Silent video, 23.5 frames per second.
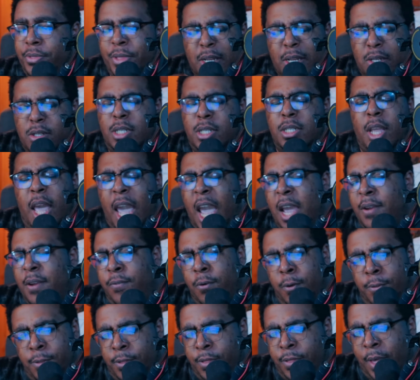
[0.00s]
These are just a
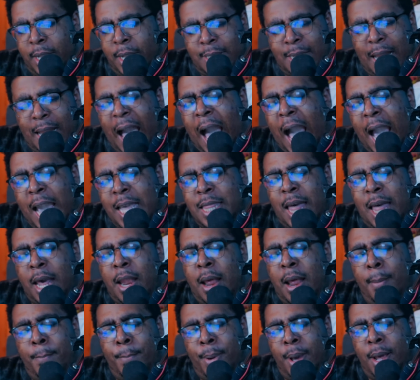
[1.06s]
handful of the things that I thought
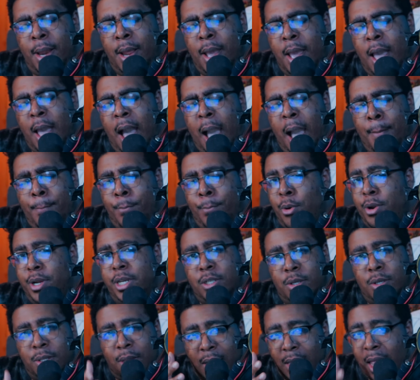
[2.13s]
up, but I'm pretty
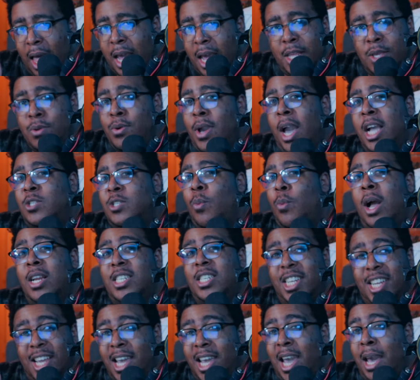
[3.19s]
sure that a lot of you guys
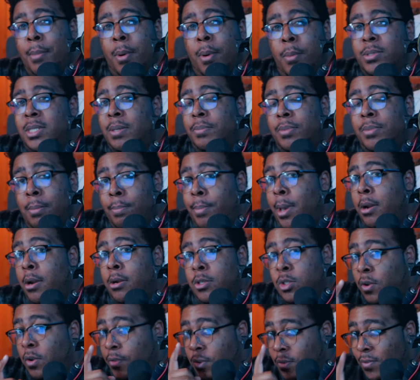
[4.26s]
watching could come up with something better.
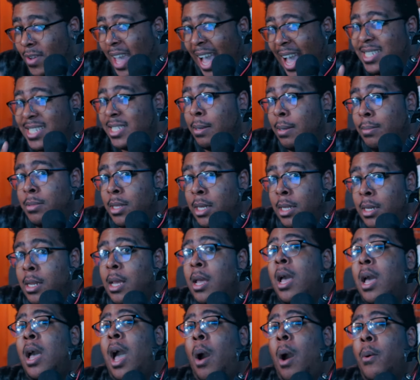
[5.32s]
So if you've got something,
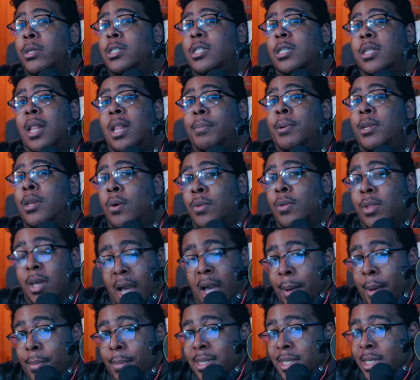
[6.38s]
I want you to let me know in the
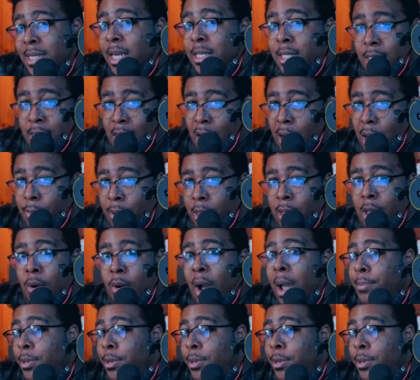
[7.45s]
comment section down below. I'm